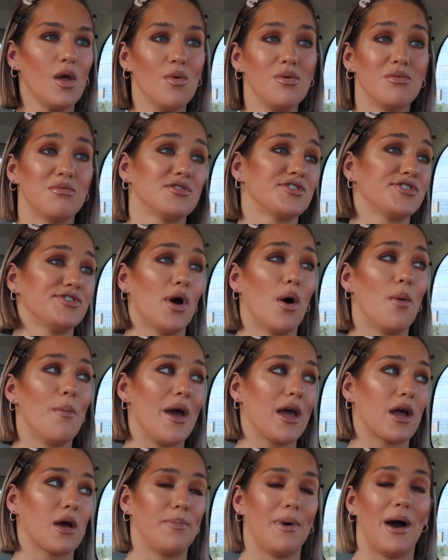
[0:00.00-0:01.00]
and there was no
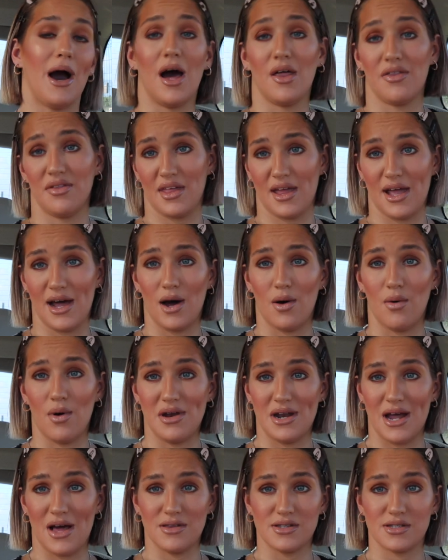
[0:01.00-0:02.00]
makeup hardly out,
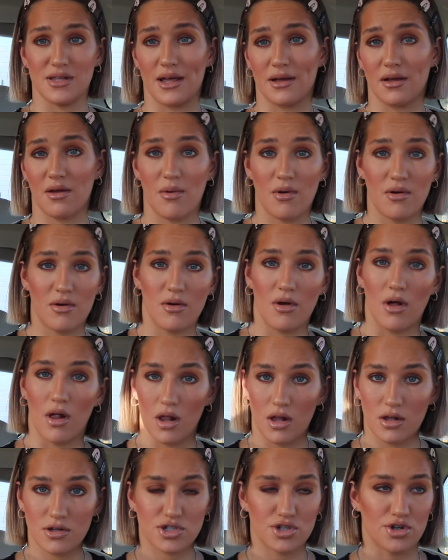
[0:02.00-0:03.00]
and now there's like
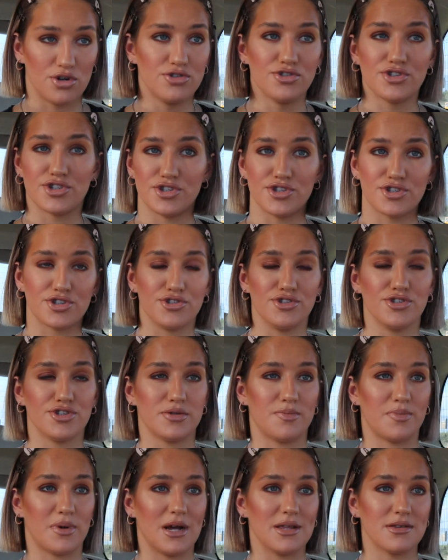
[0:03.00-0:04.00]
tons and
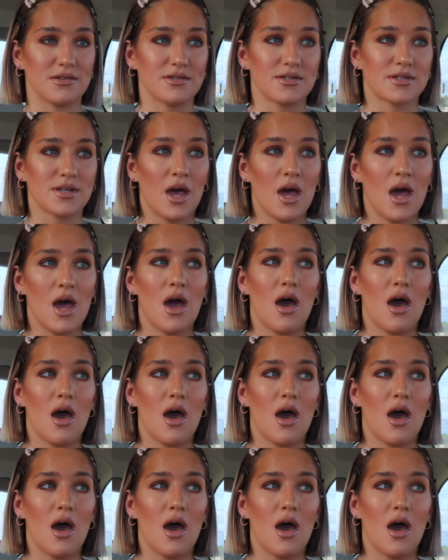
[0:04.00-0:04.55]
tons of brands.